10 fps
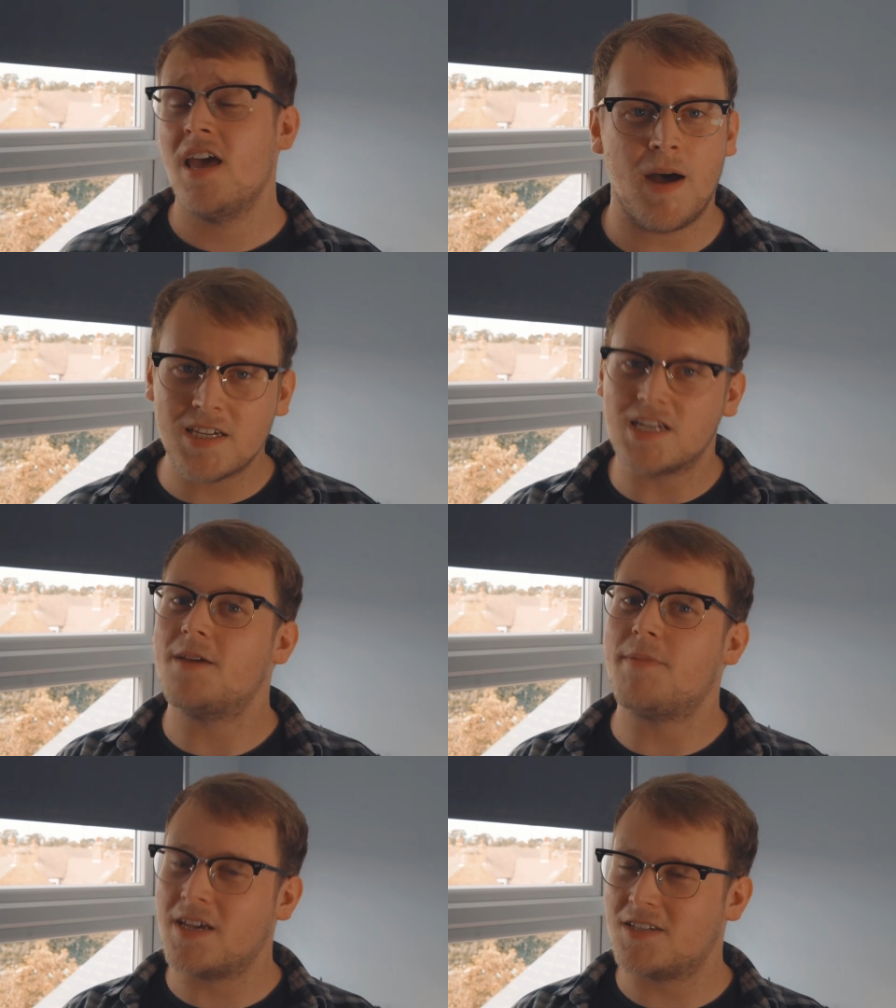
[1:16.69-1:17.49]

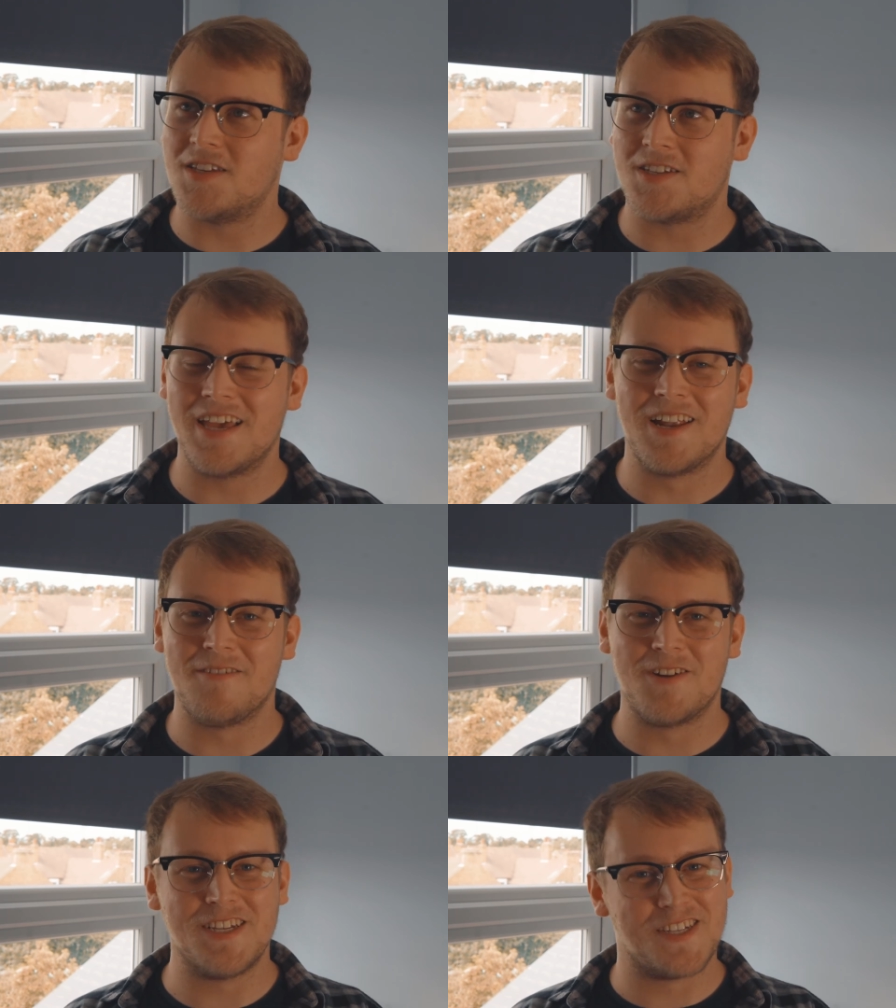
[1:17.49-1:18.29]
partially because the skill
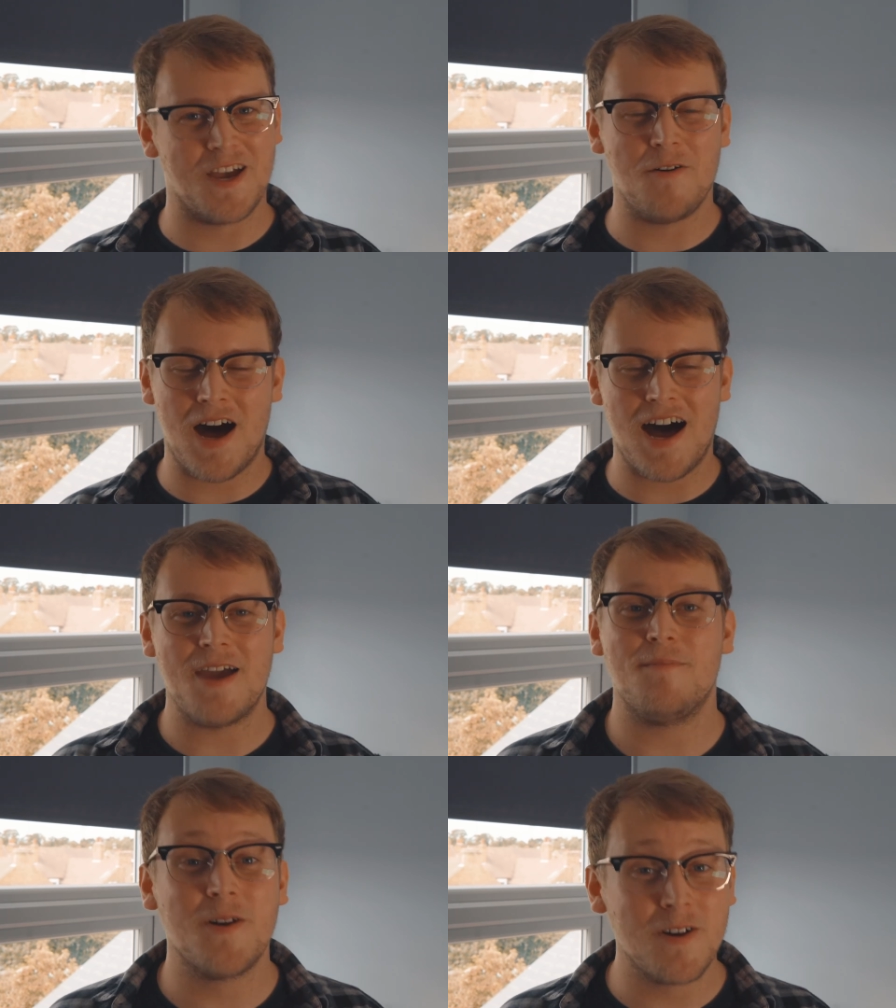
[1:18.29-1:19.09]
level is so
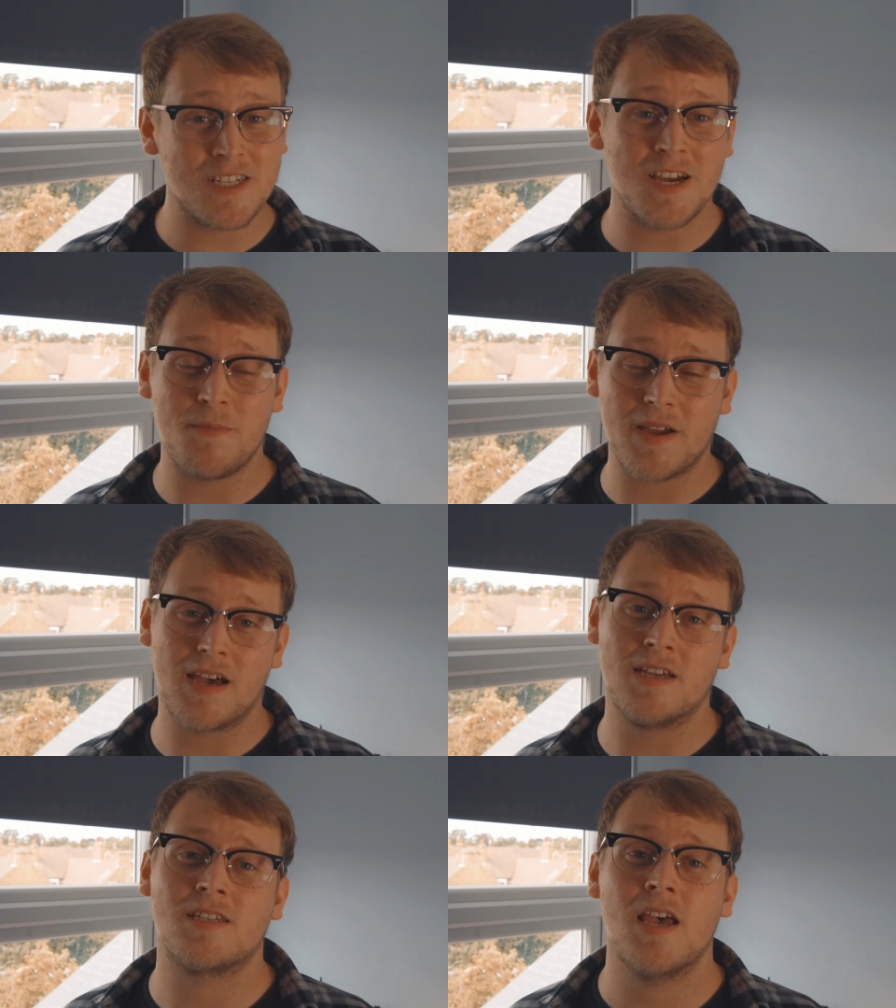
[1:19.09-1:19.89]
high, but also
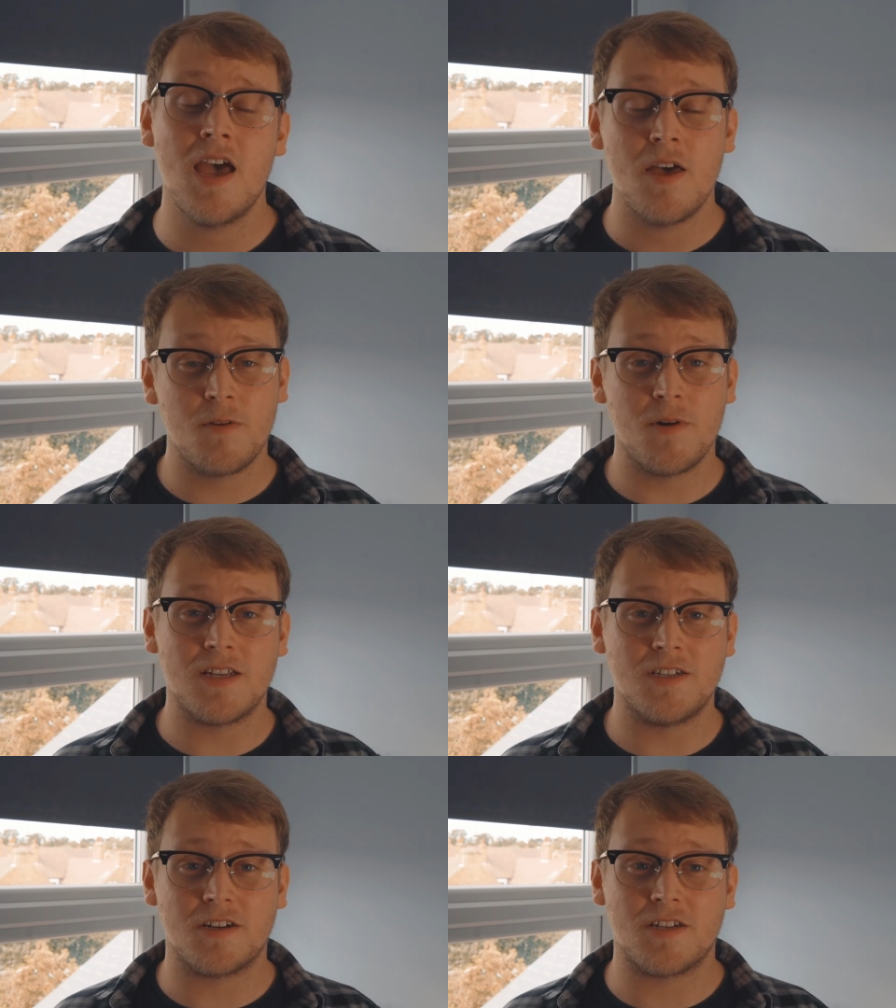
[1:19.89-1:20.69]
because the
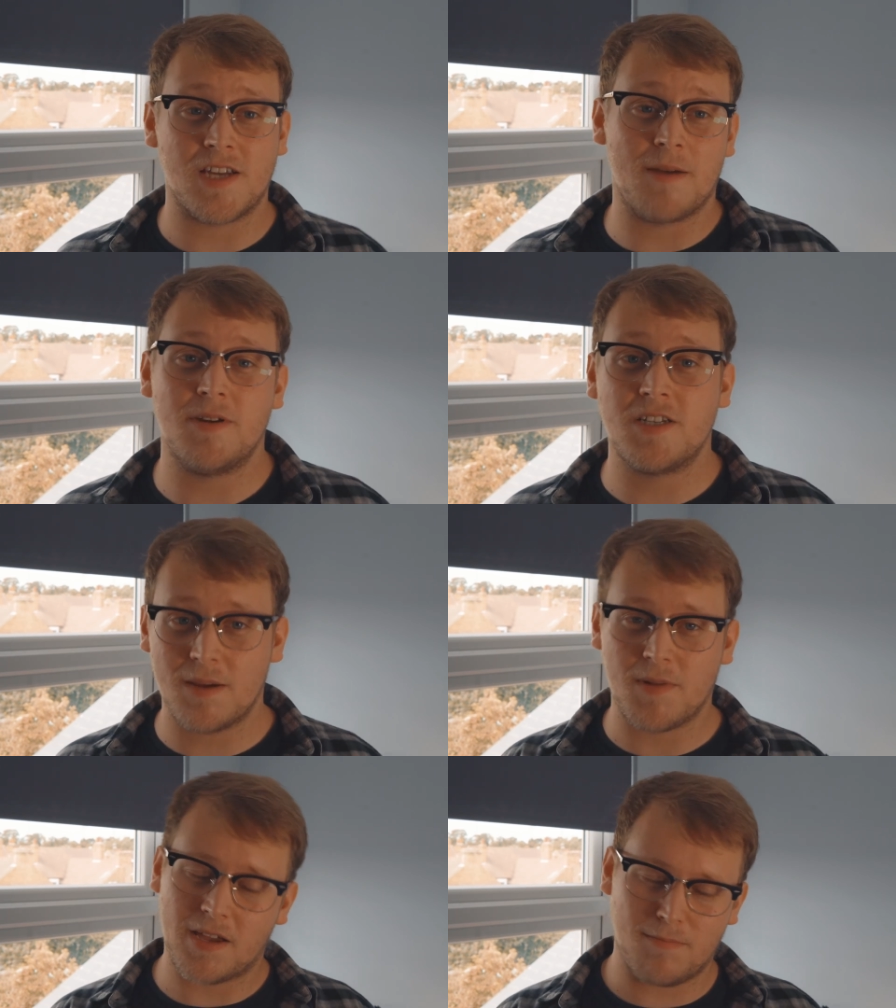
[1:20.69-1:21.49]
World Endurance
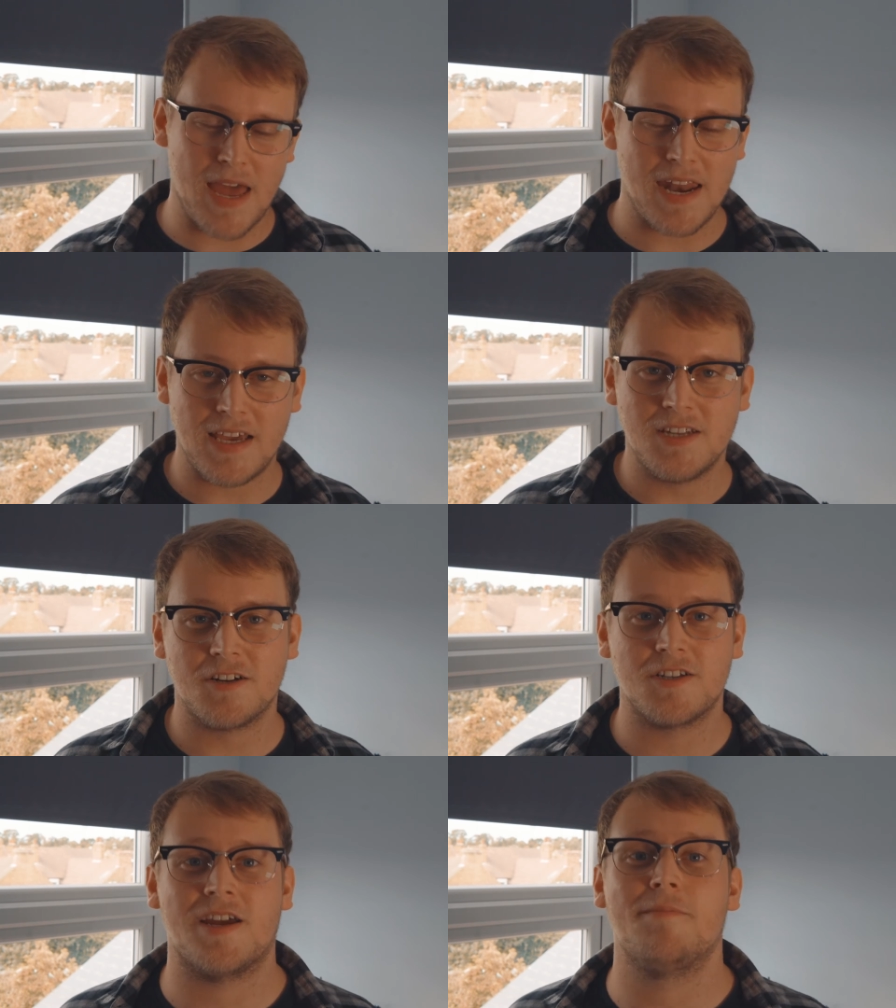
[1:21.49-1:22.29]
Championship, like many
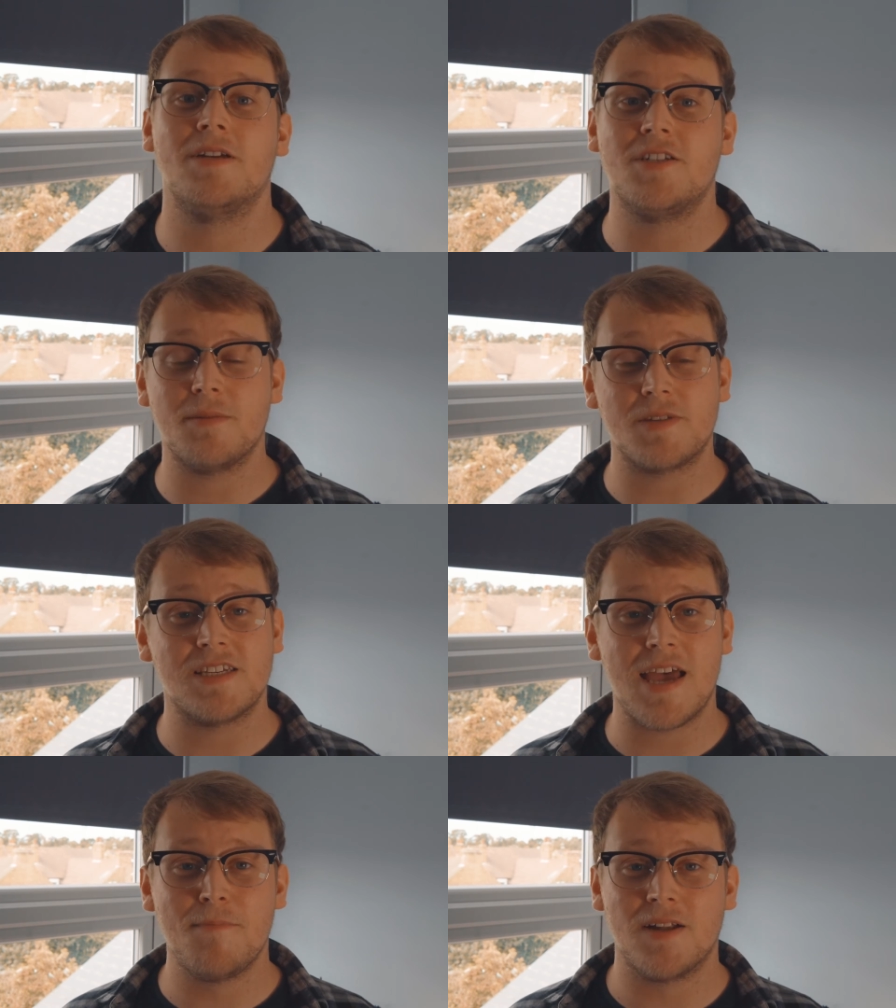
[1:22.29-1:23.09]
endurance championships,
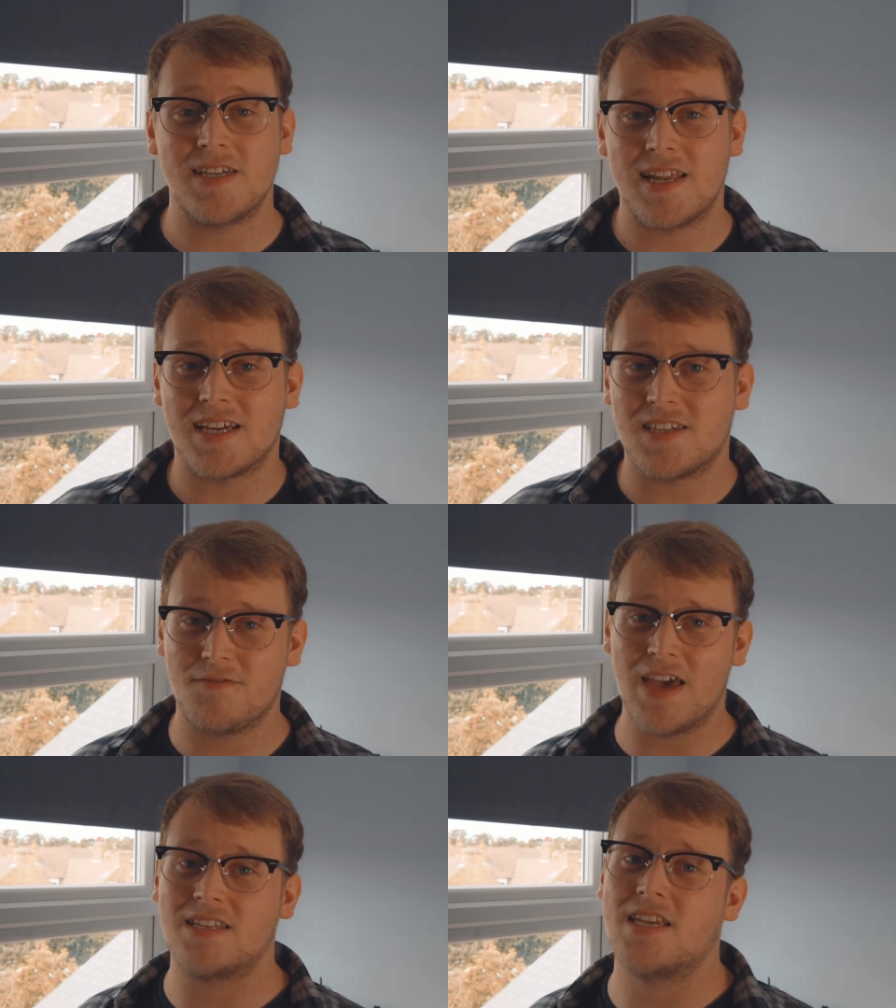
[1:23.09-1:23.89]
is a multi-class
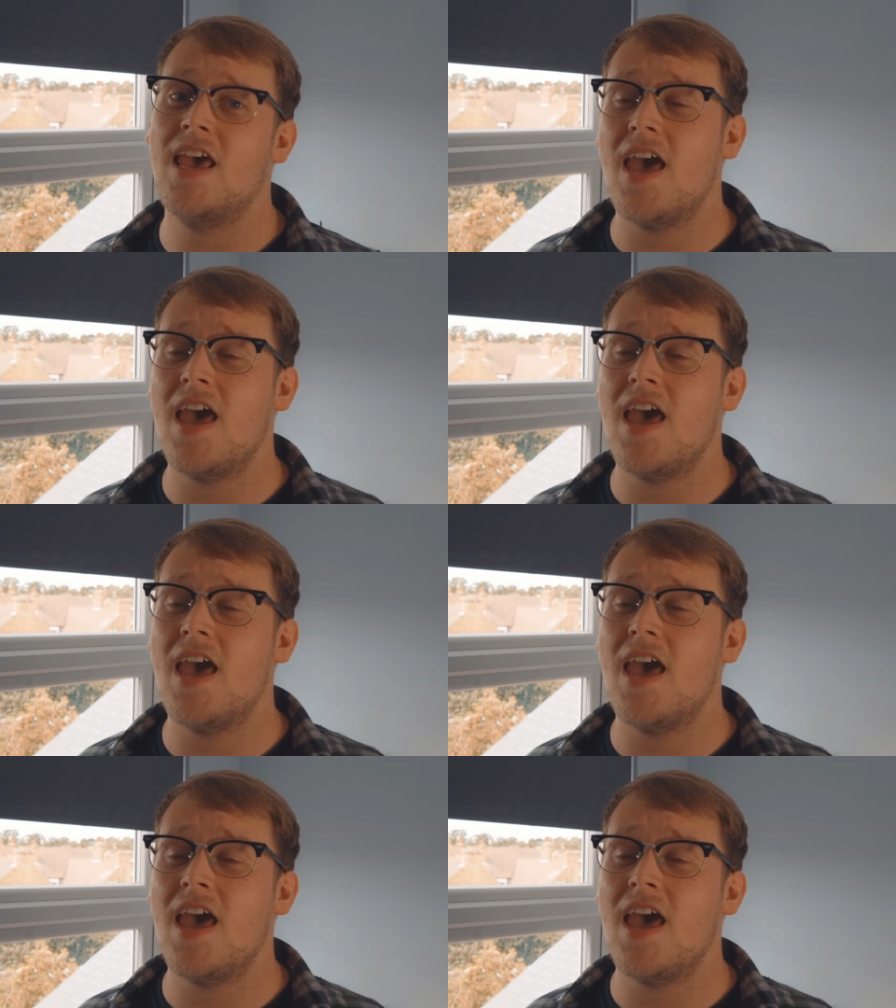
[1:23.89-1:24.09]
event.